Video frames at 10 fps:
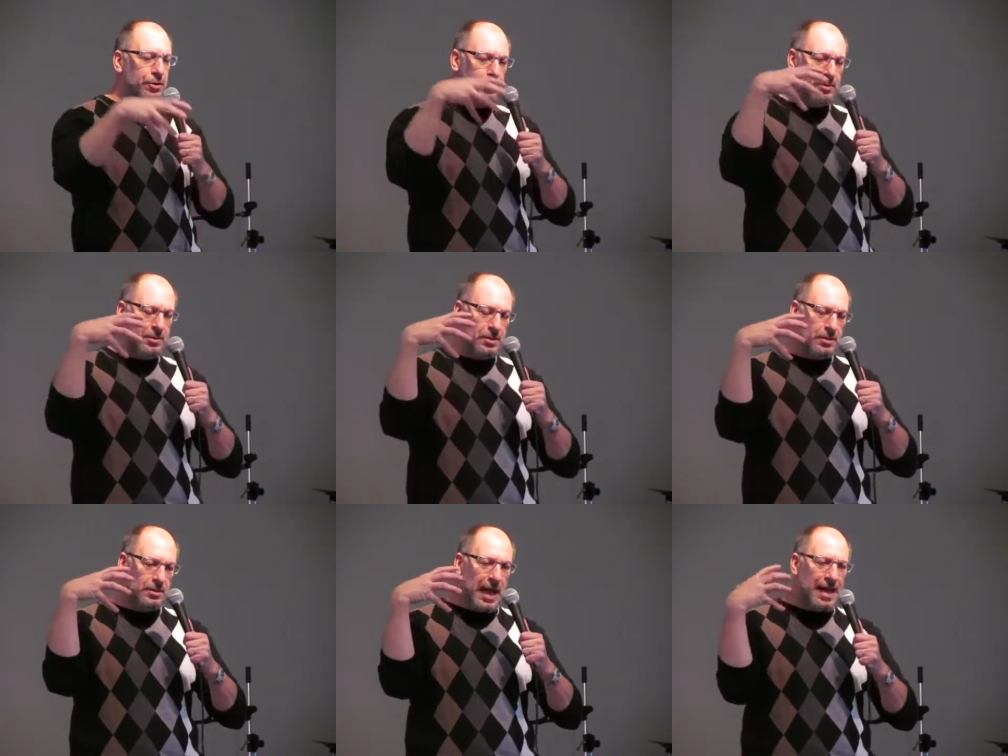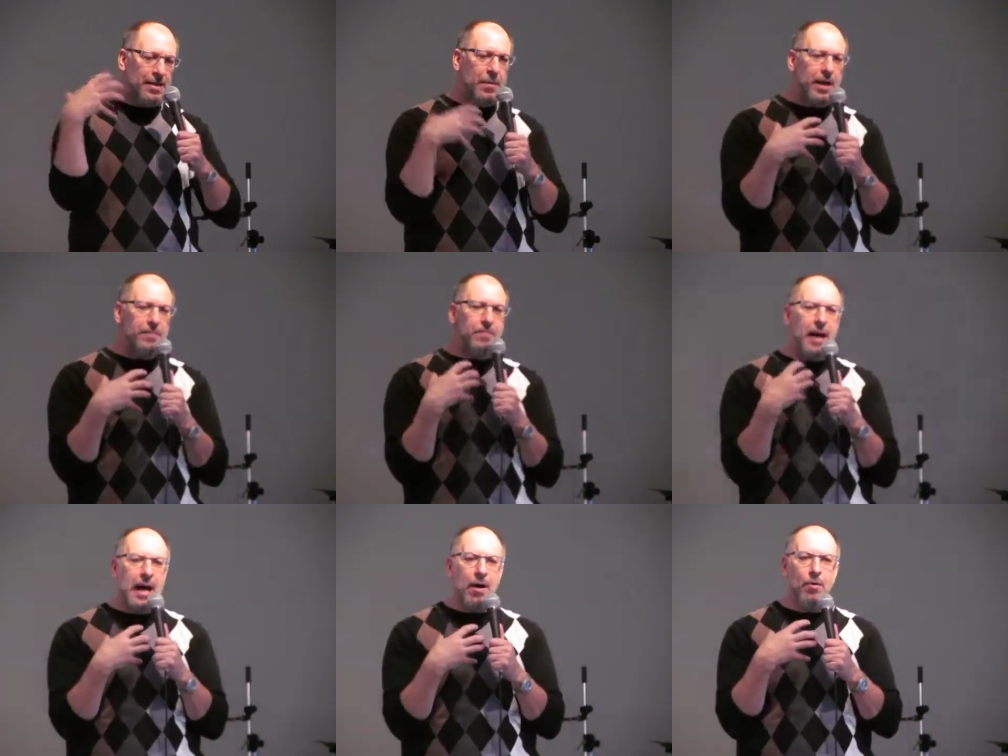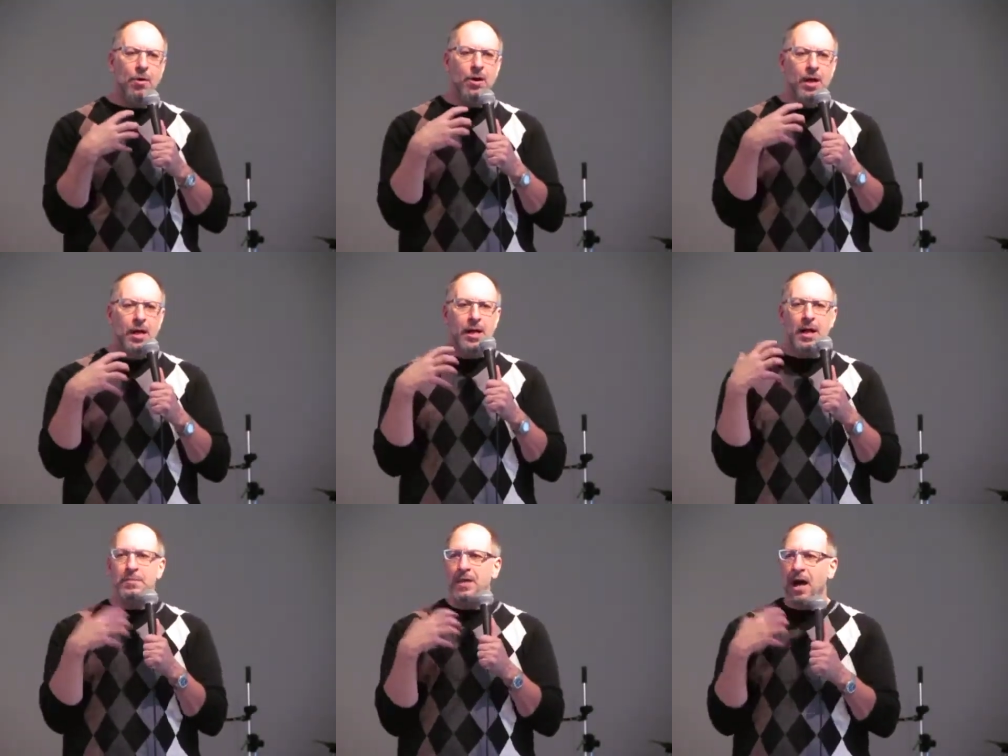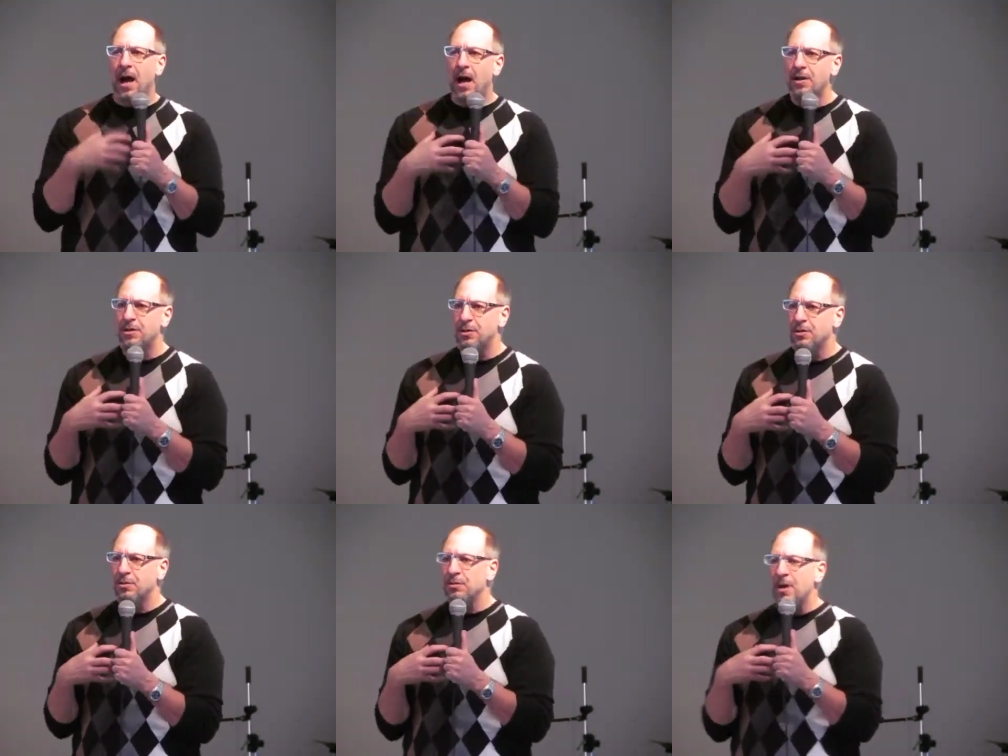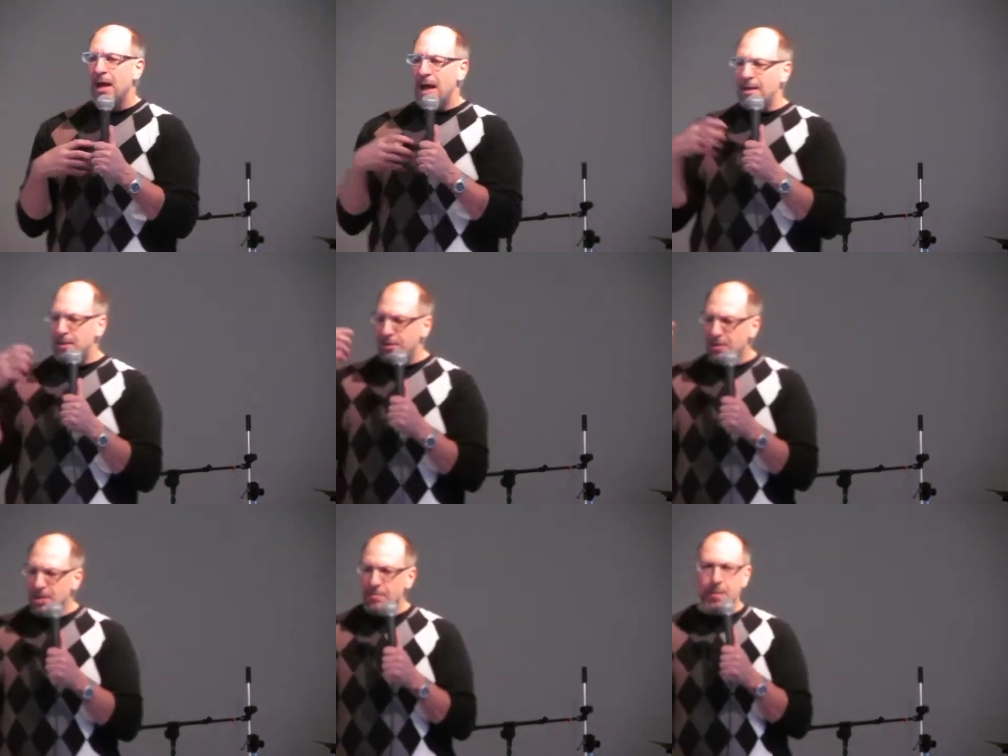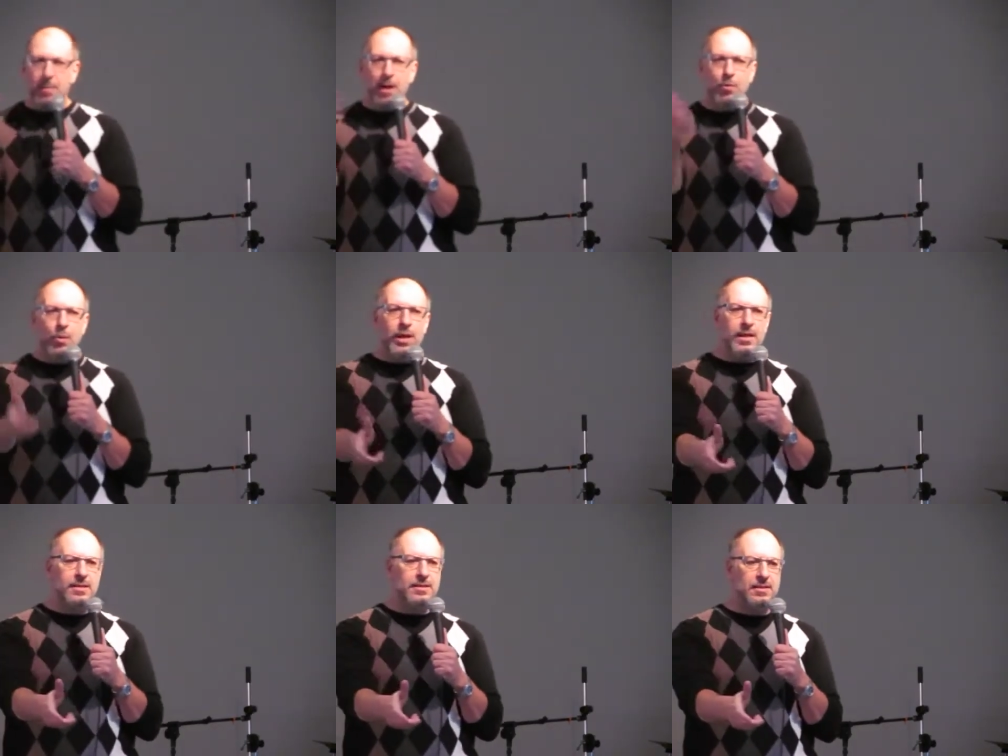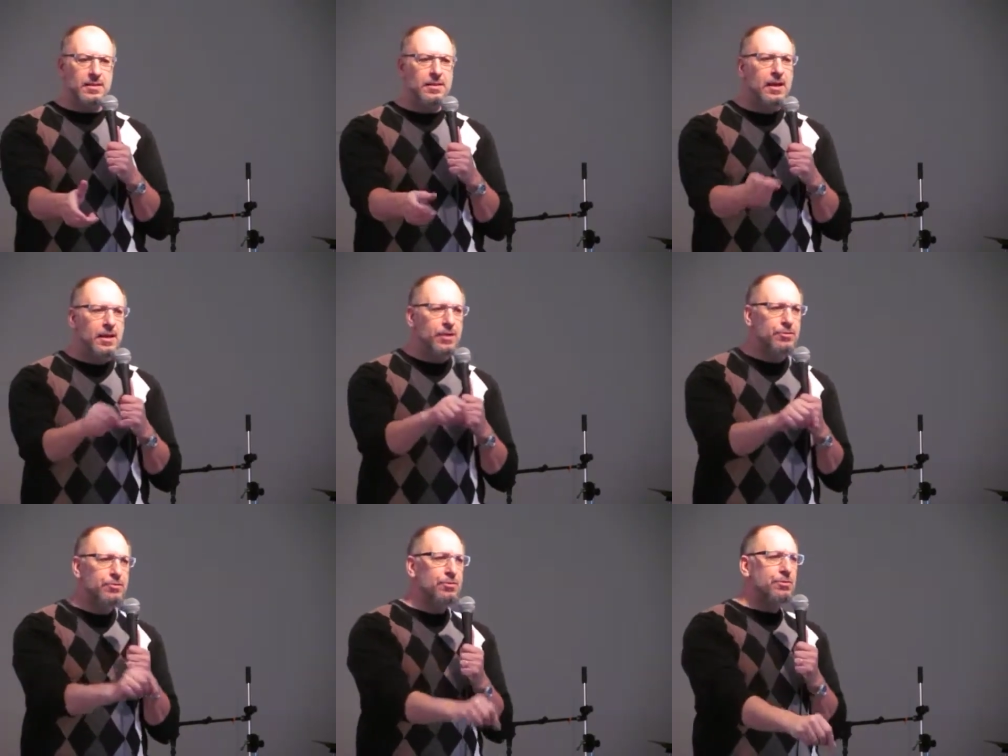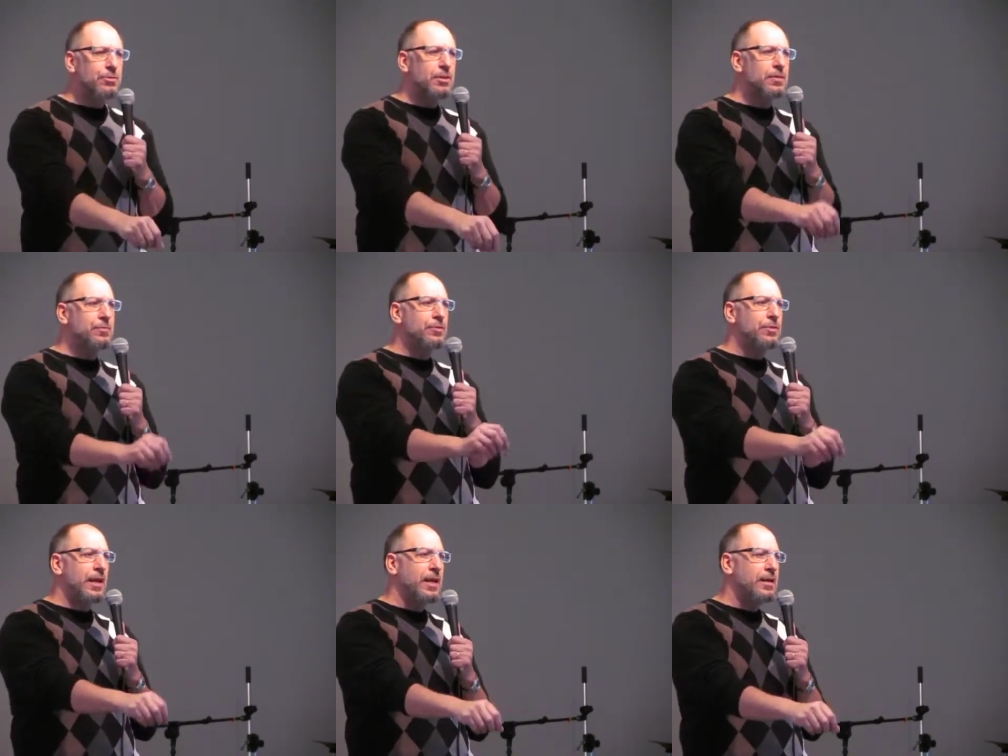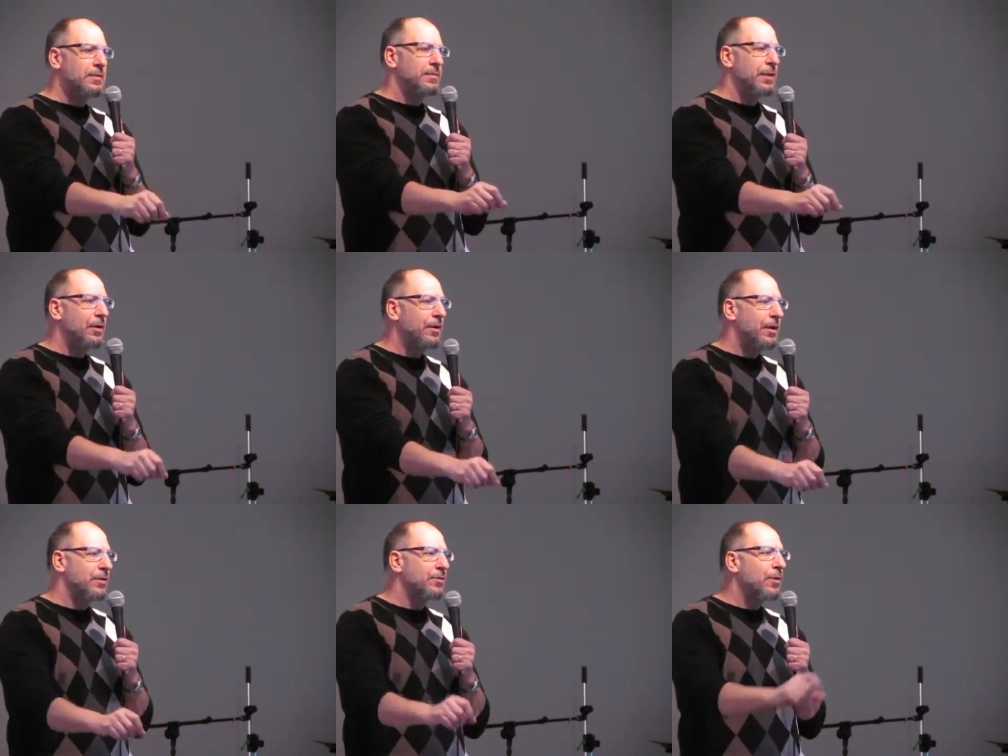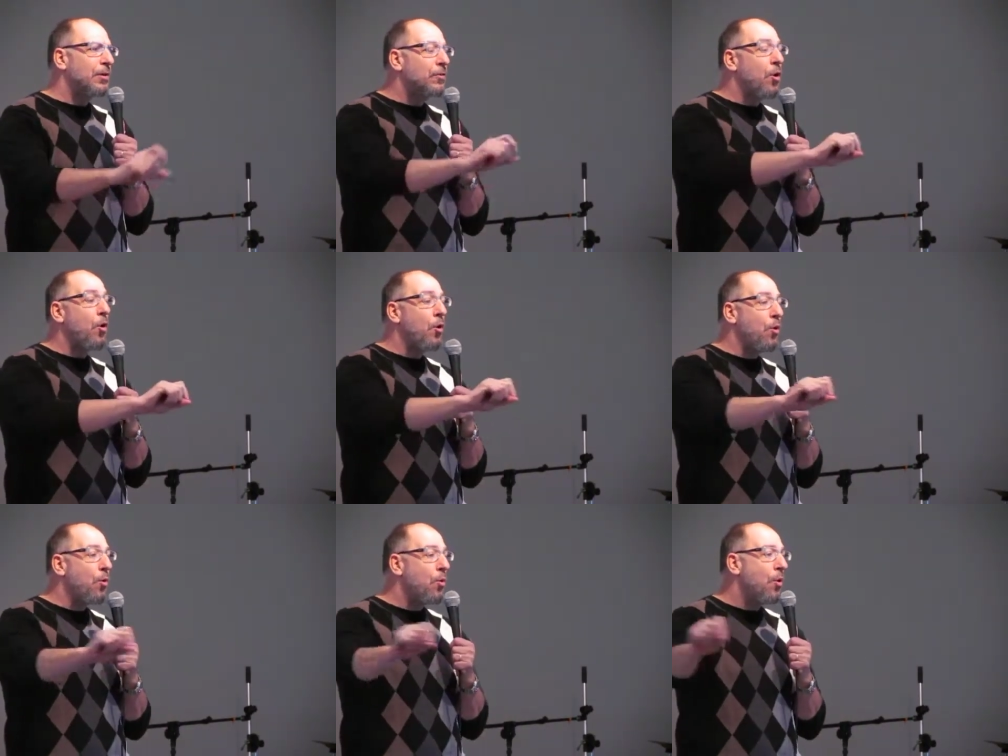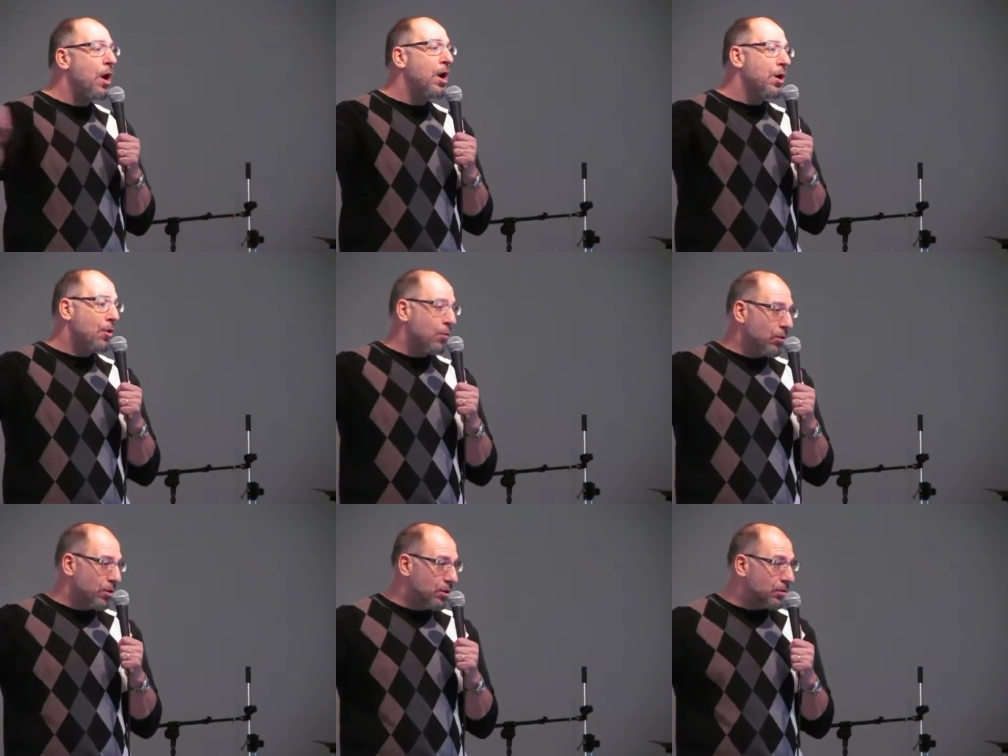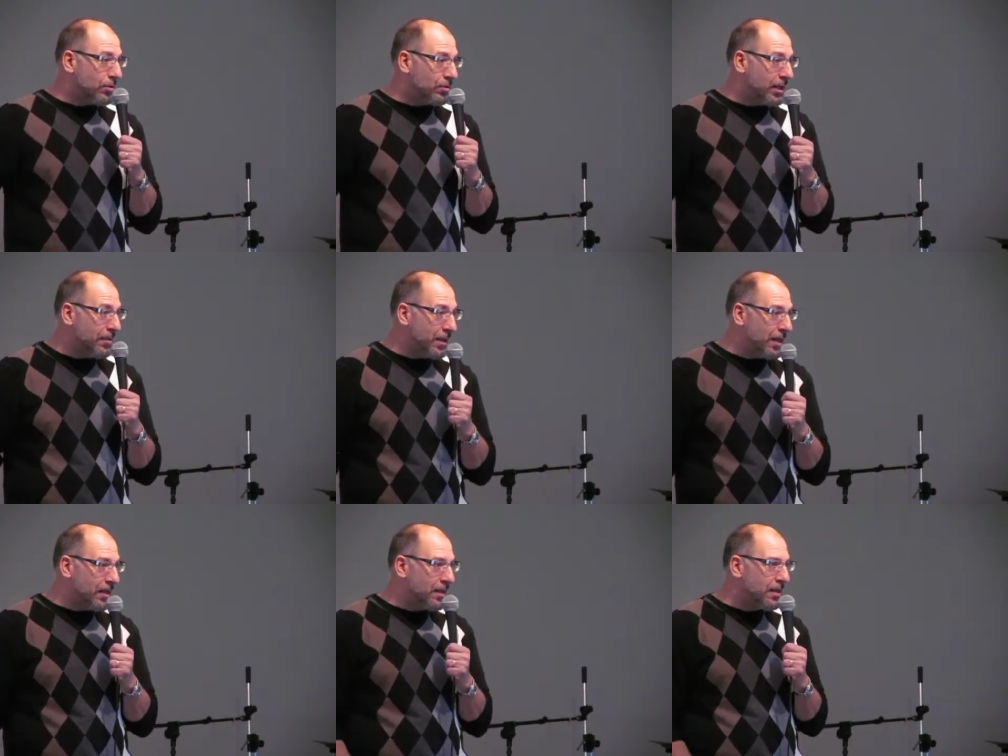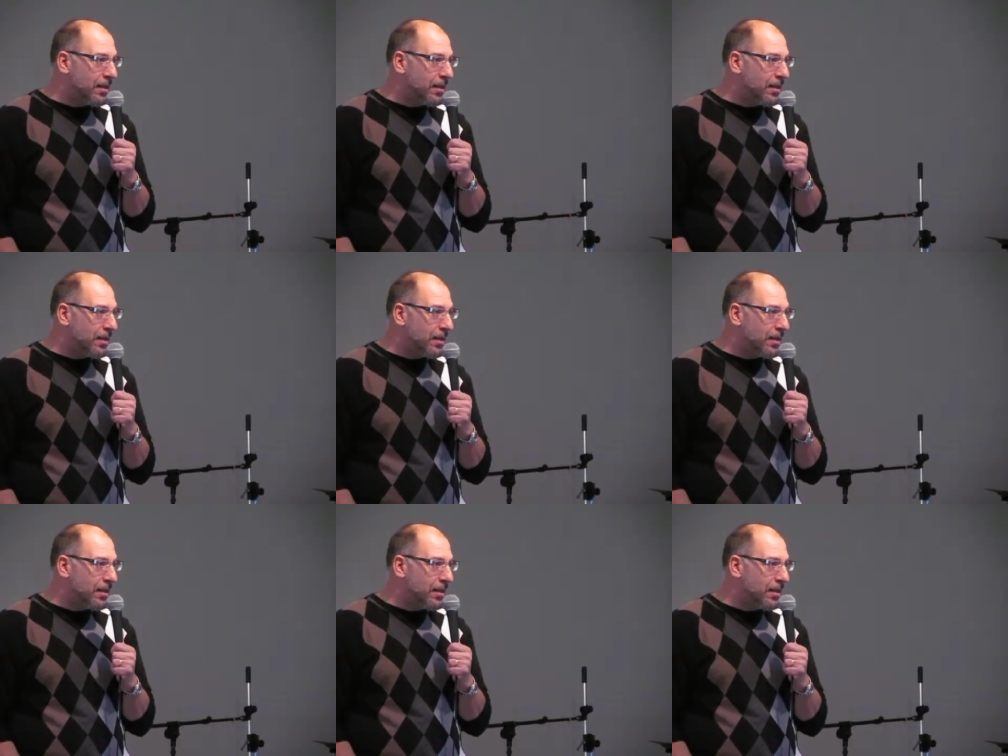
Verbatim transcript: You, this dynamite power comes on you, and then you're going to be my witnesses in Jerusalem, Judea, Samaria, and throughout the whole world. Amen.